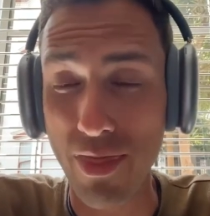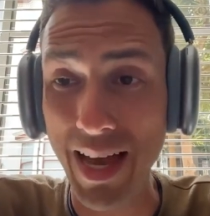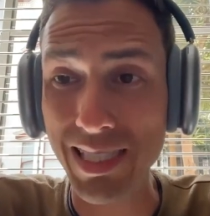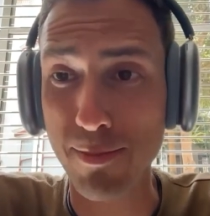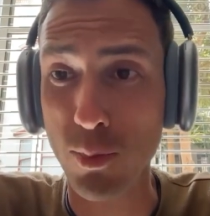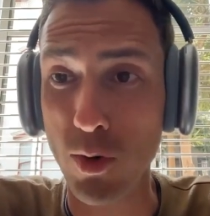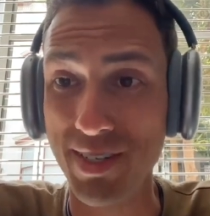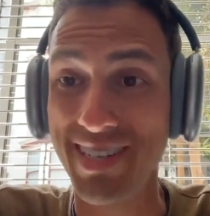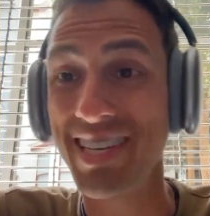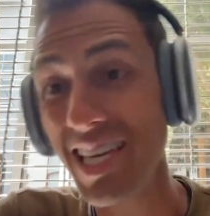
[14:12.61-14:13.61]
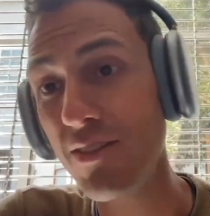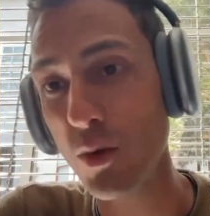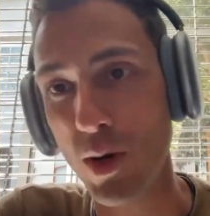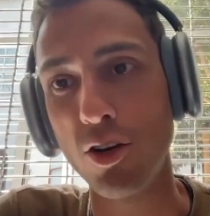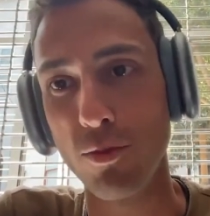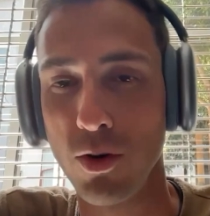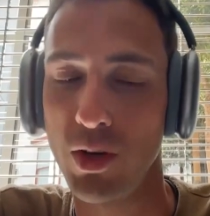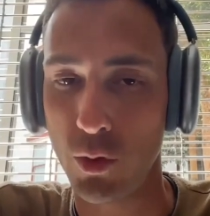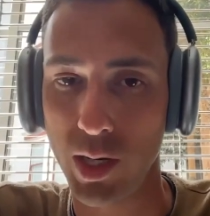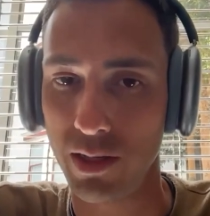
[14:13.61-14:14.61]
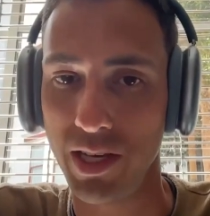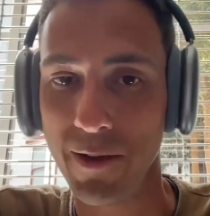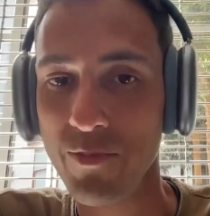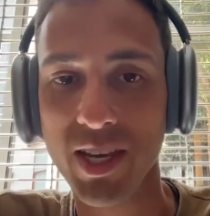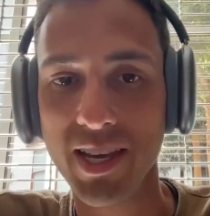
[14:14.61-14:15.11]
And that's important even when you're moving quickly.